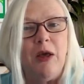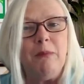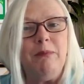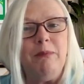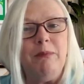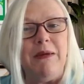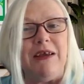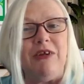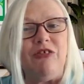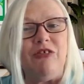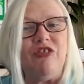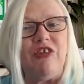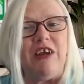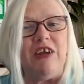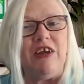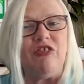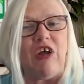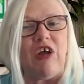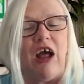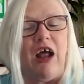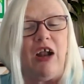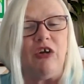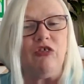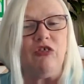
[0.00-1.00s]
BC's
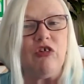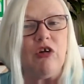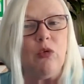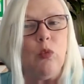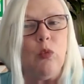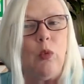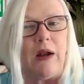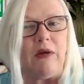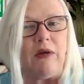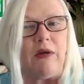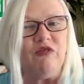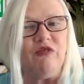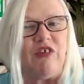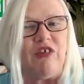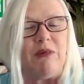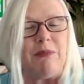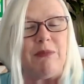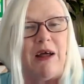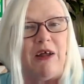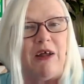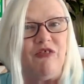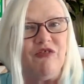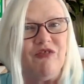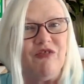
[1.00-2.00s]
101
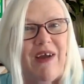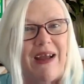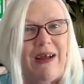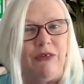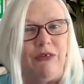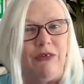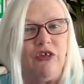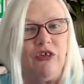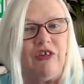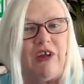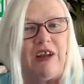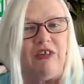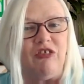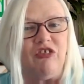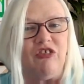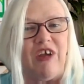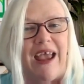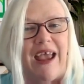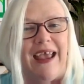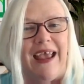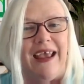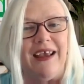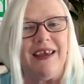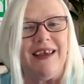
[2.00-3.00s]
female founders in
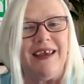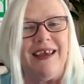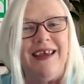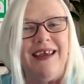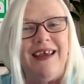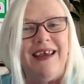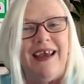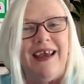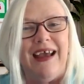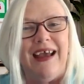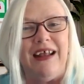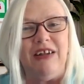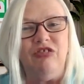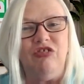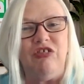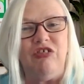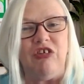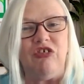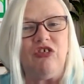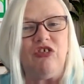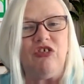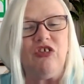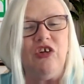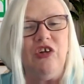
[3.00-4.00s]
tech, and
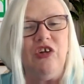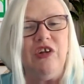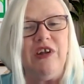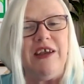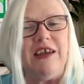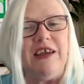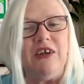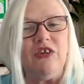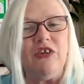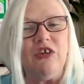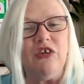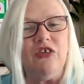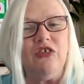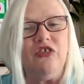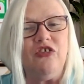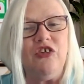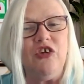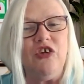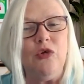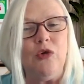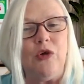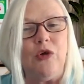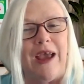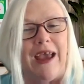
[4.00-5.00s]
Digital Leaders
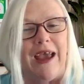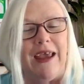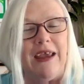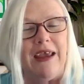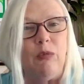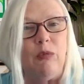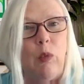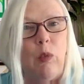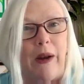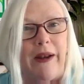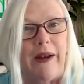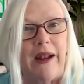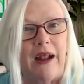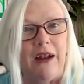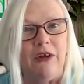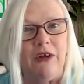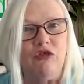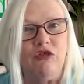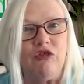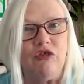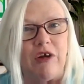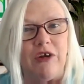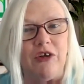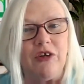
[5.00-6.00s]
UK
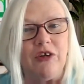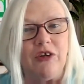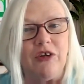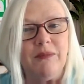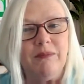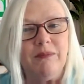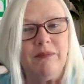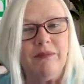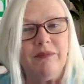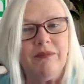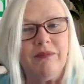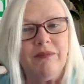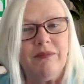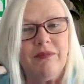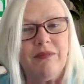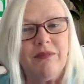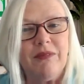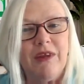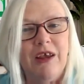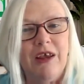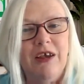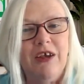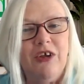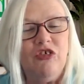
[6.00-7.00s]
100.
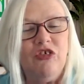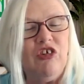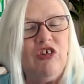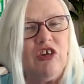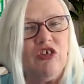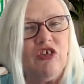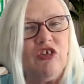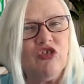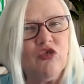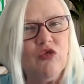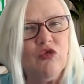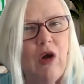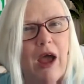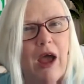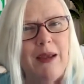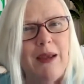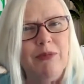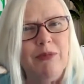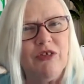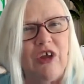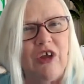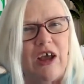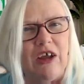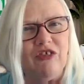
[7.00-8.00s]
She
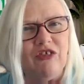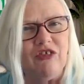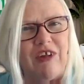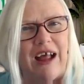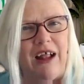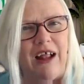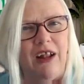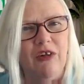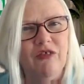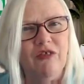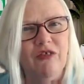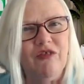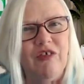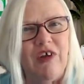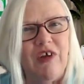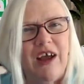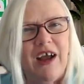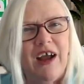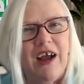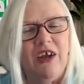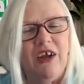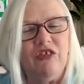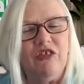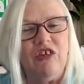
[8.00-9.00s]
describes herself
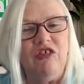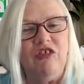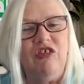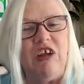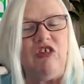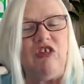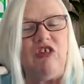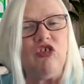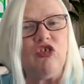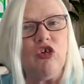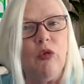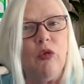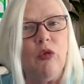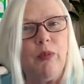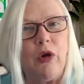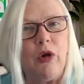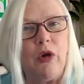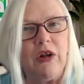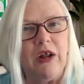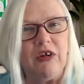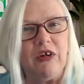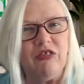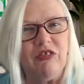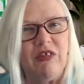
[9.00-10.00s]
as a digital
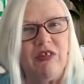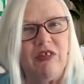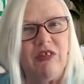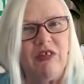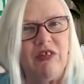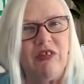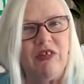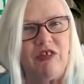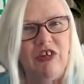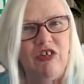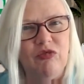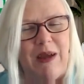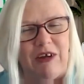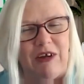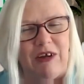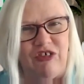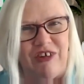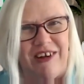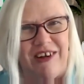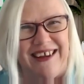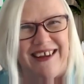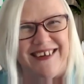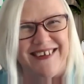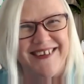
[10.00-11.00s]
productivity
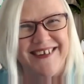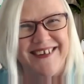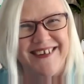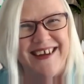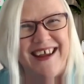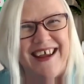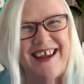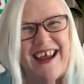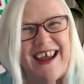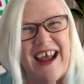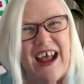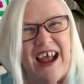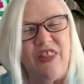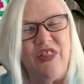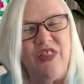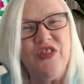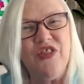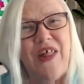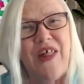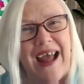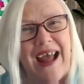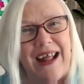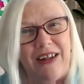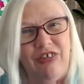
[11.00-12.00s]
specialist,
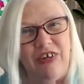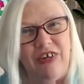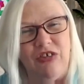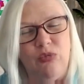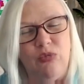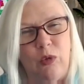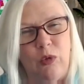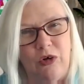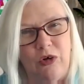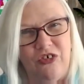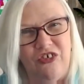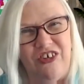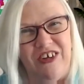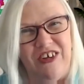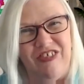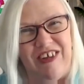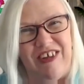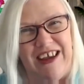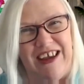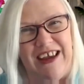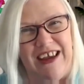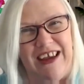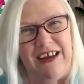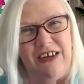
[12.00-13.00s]
and that is what
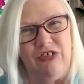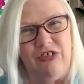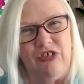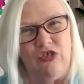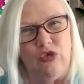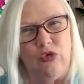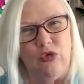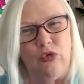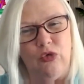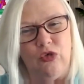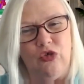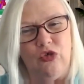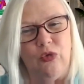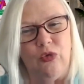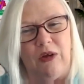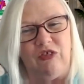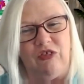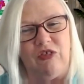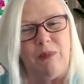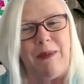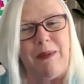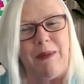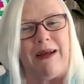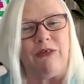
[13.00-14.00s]
she's here to talk to
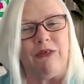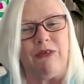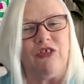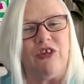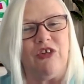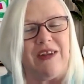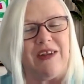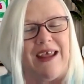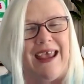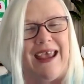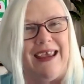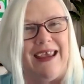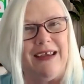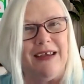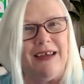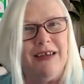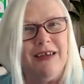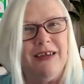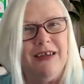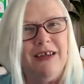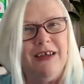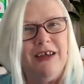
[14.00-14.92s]
us about today.